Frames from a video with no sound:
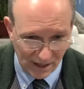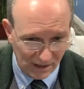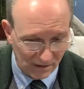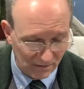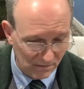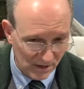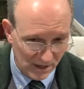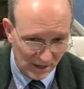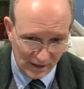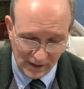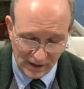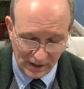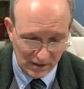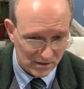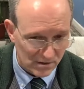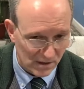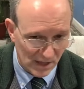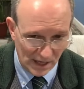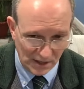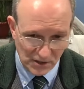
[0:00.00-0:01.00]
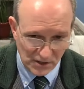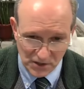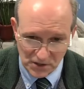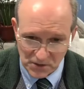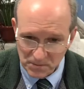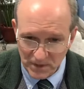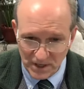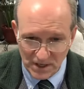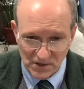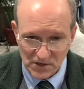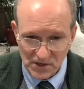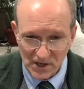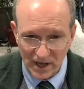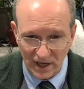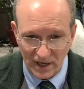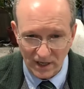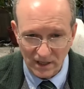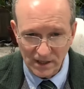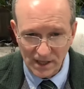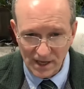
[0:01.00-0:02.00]
And it's not just me
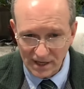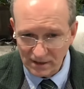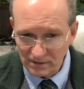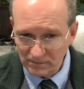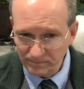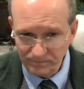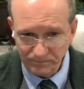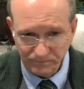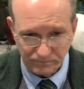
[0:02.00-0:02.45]
saying that.